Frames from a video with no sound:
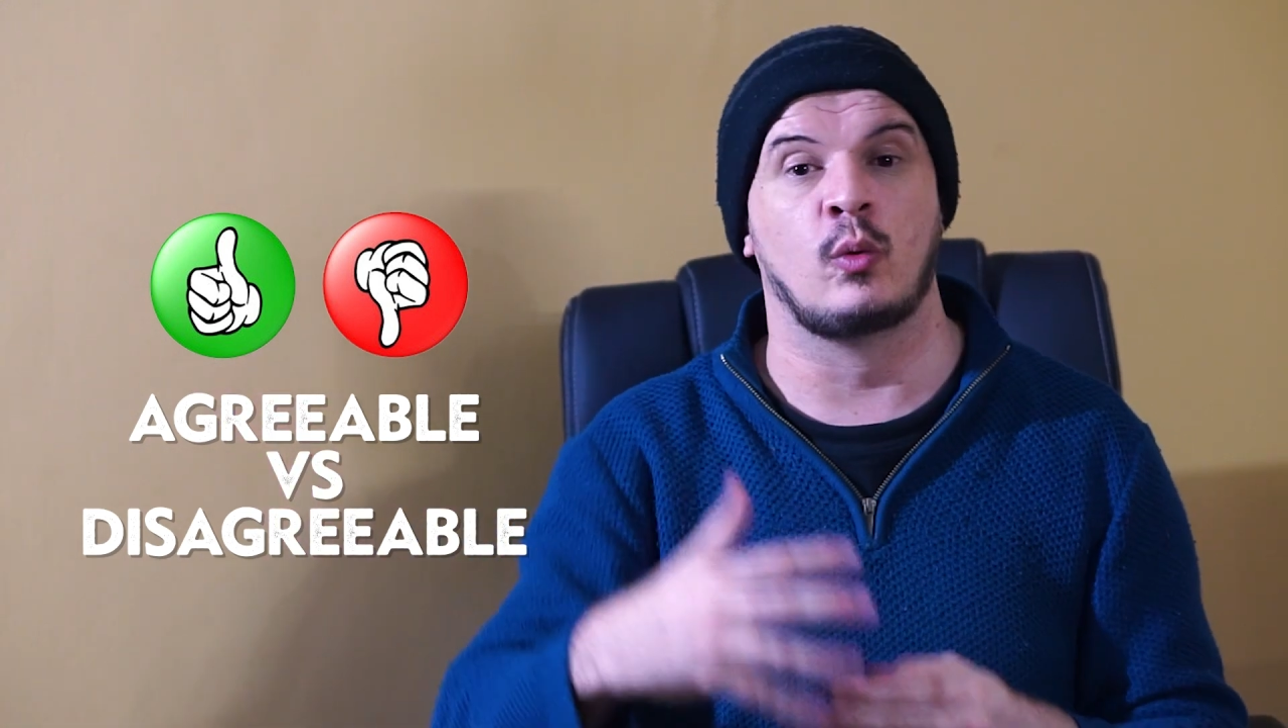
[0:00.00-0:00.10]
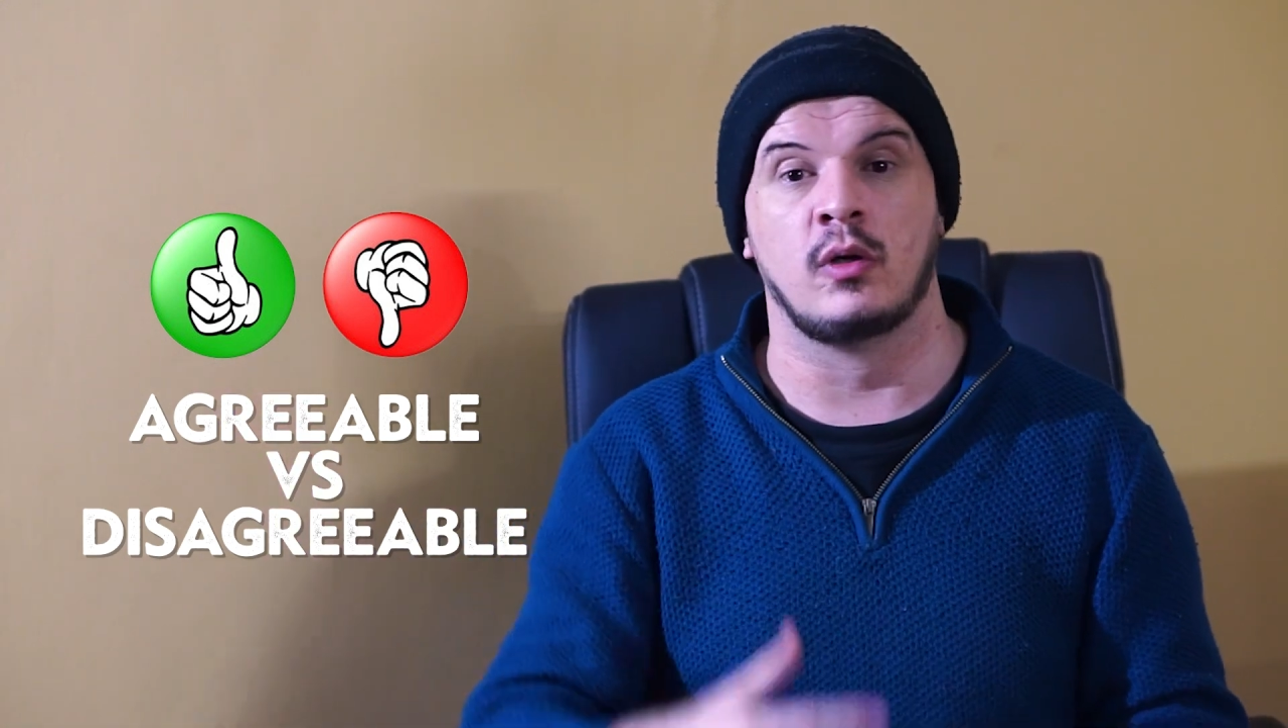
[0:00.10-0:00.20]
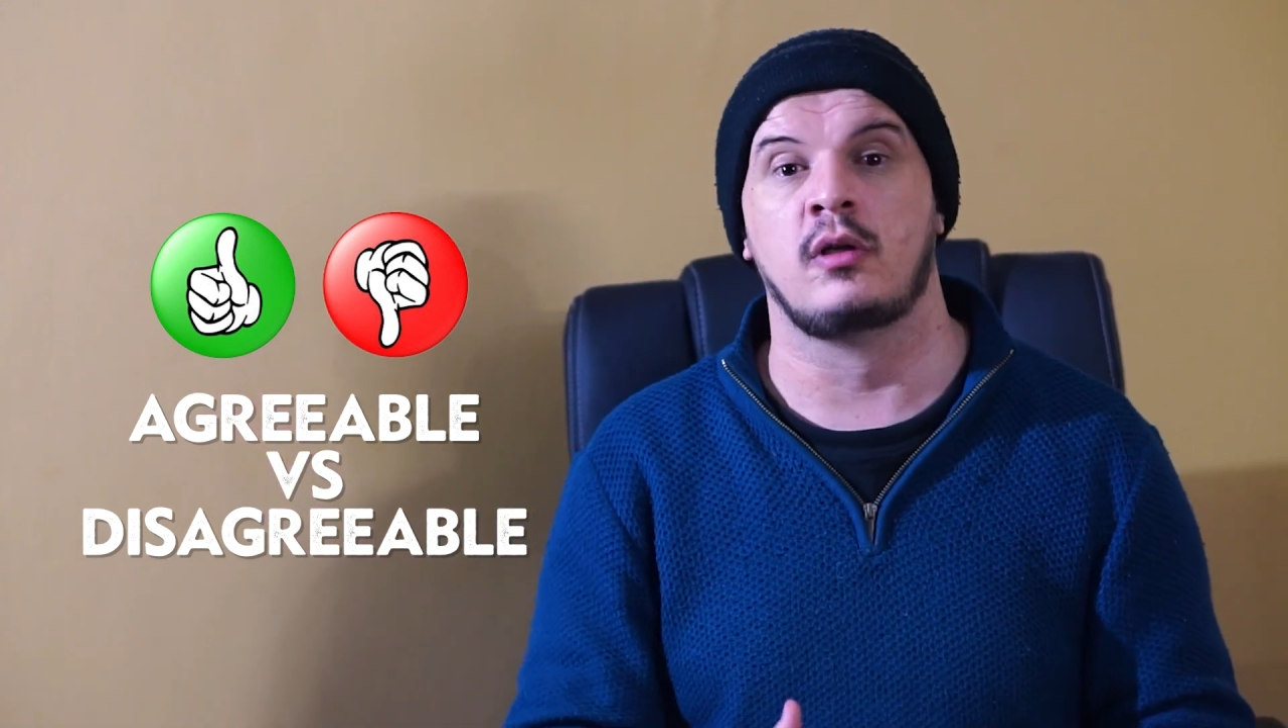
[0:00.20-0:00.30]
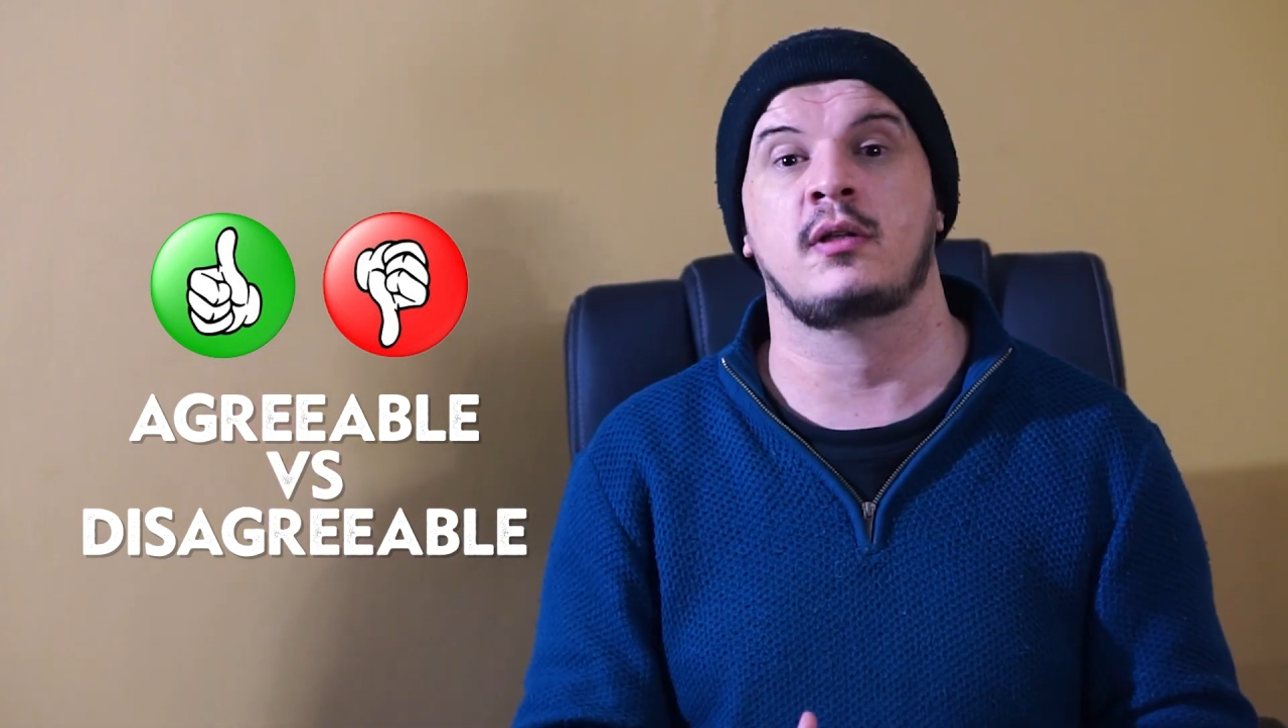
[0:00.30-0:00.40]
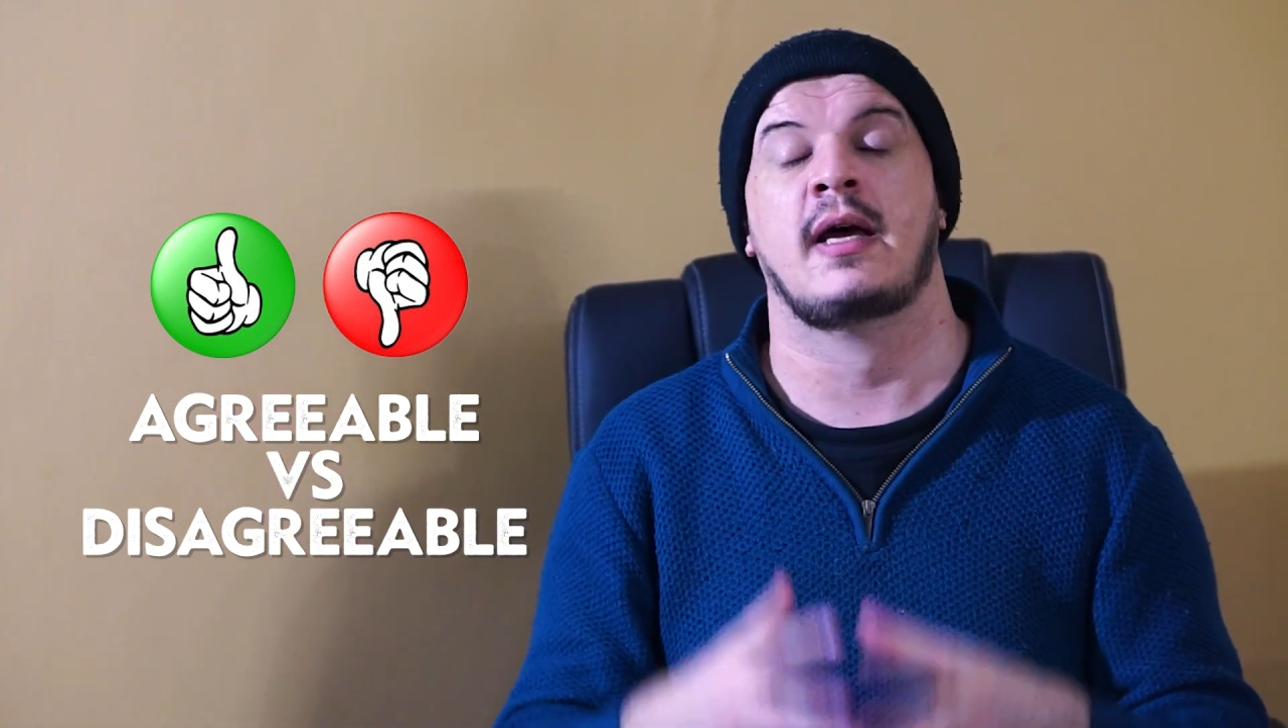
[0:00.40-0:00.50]

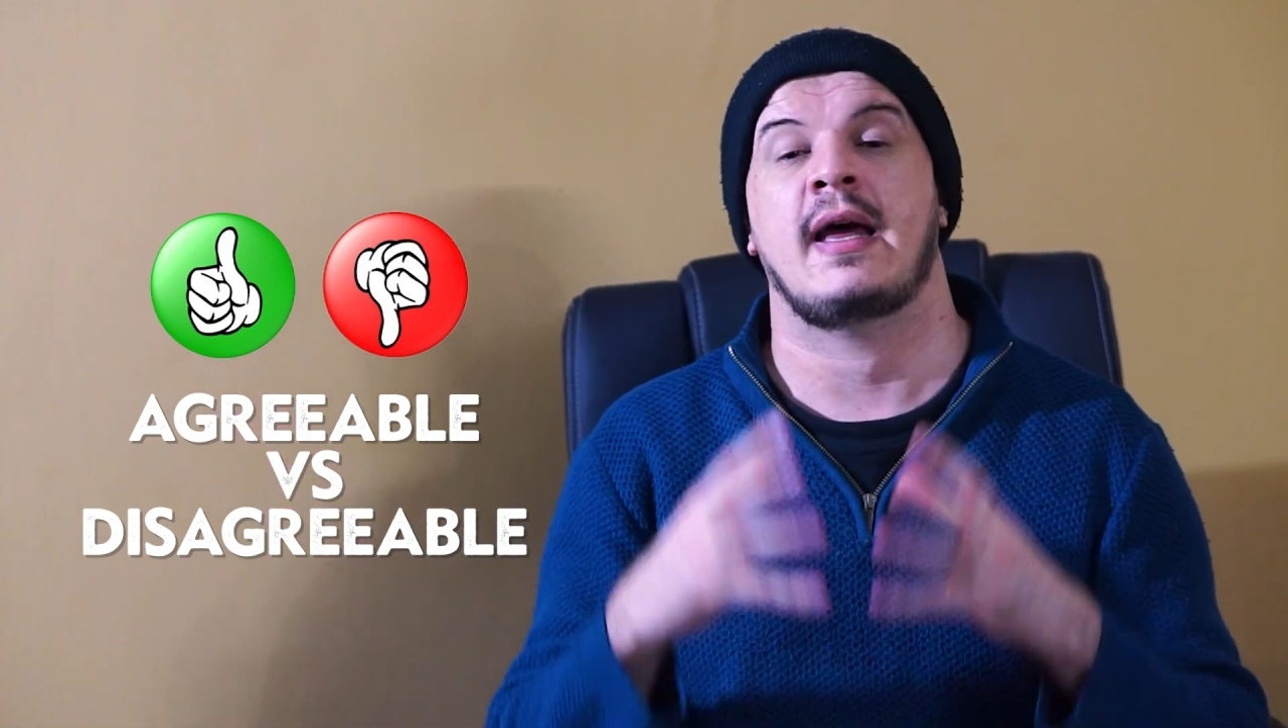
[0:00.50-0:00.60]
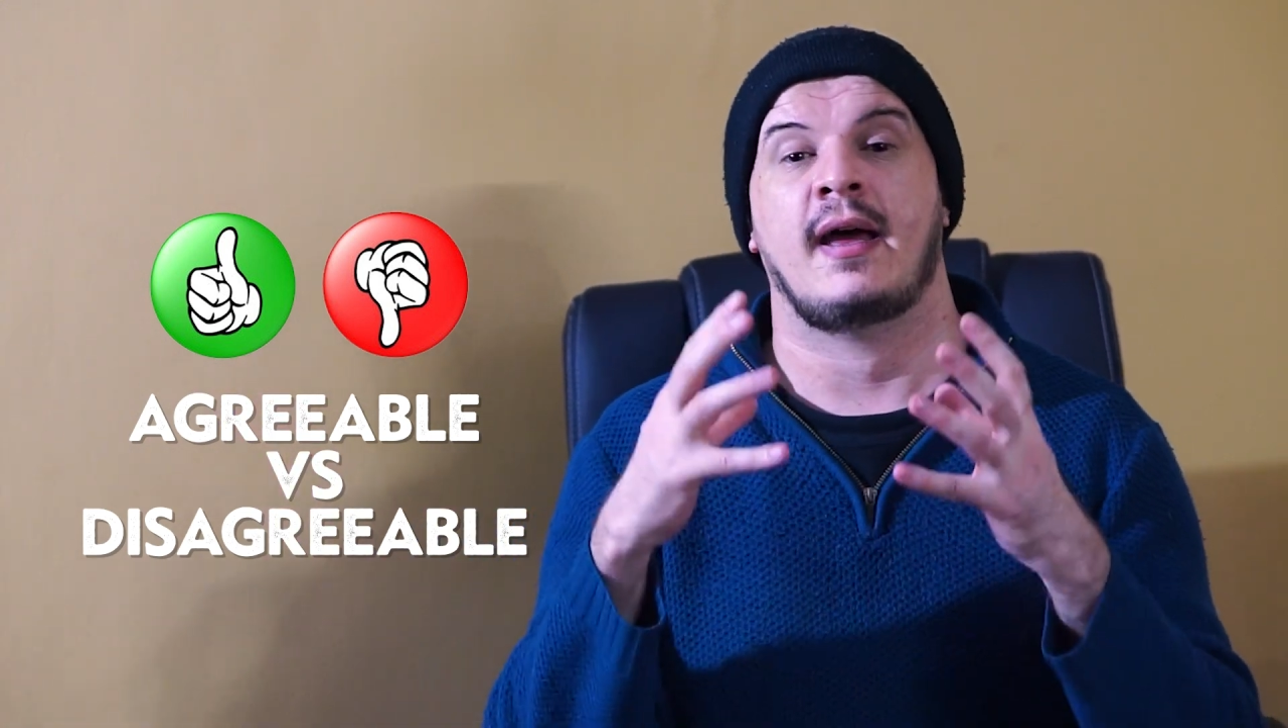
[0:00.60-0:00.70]
world